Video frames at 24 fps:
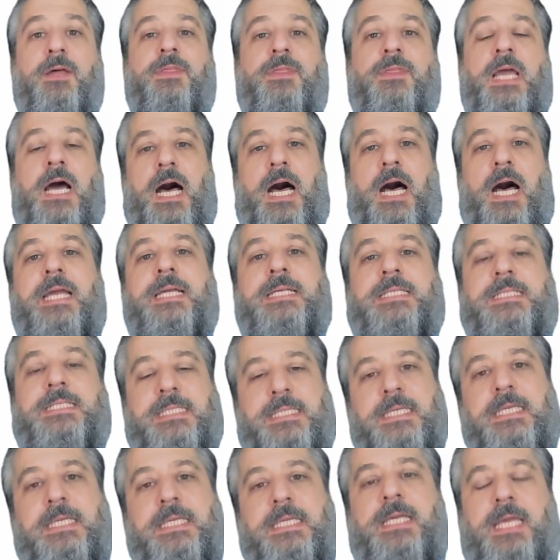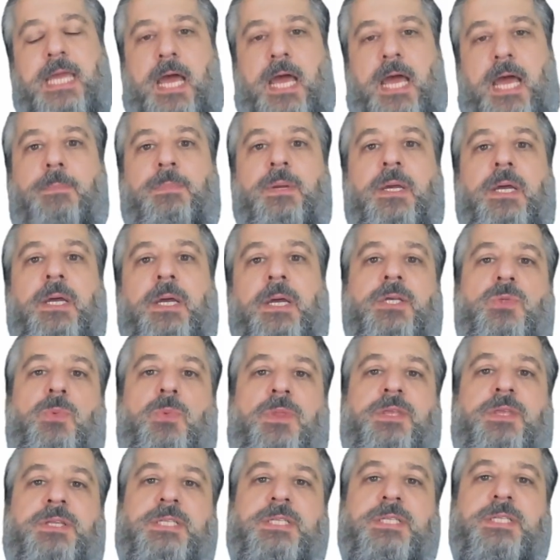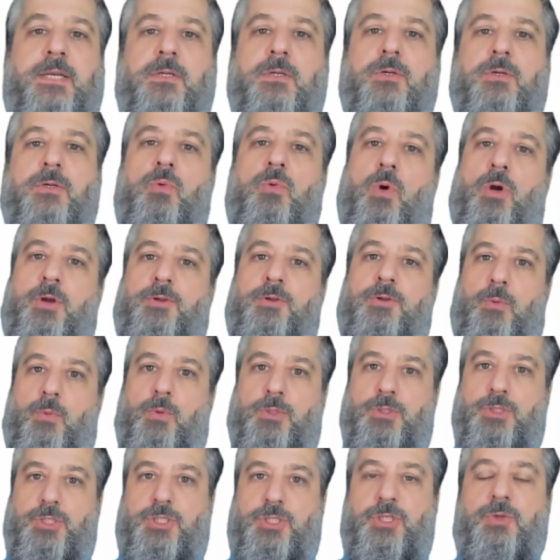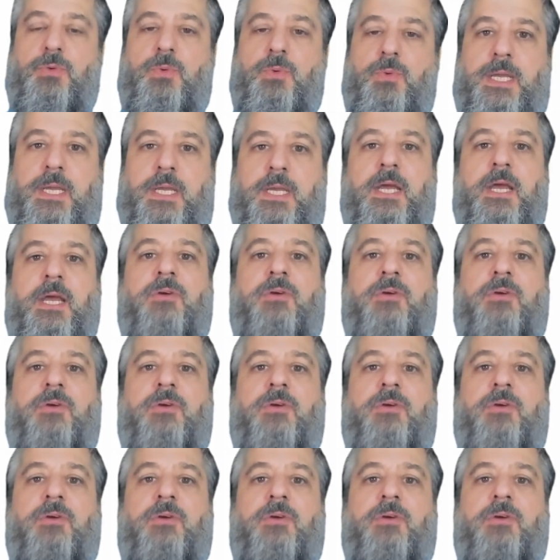The IT gap is when the technical work that we're doing